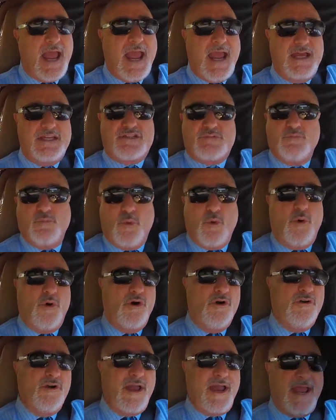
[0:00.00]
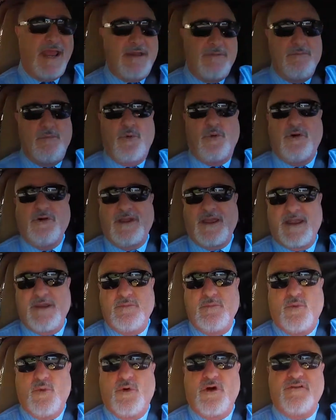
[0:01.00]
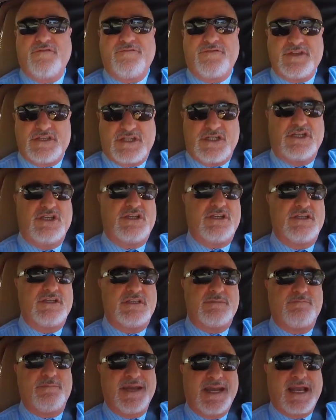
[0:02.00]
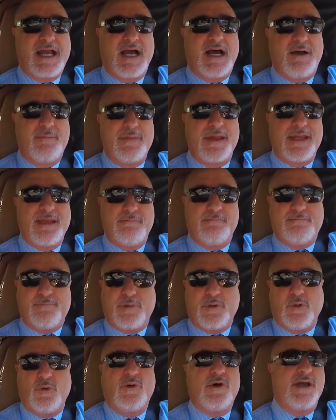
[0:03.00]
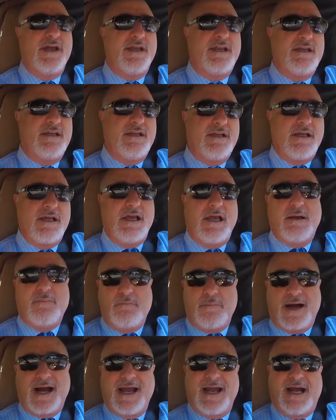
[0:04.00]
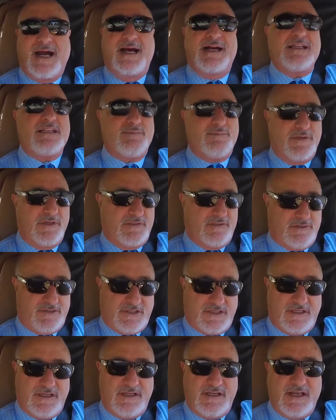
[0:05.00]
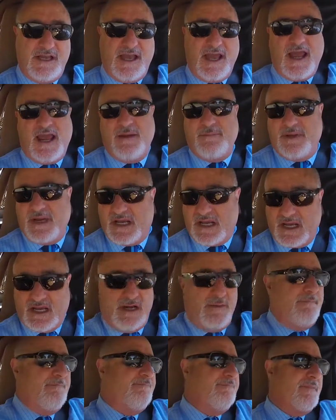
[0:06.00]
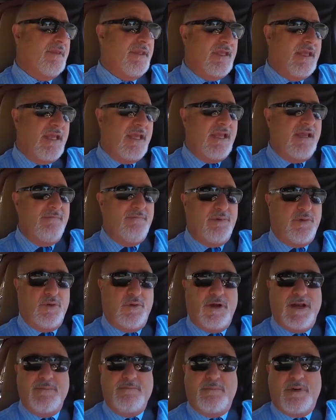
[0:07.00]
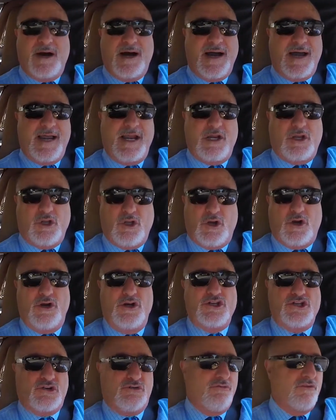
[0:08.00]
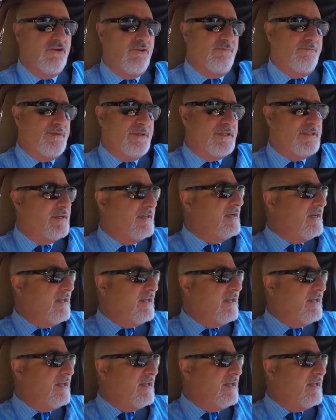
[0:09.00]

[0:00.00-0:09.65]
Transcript: as more and more and more physicians become employed by hospitals and become employed by large groups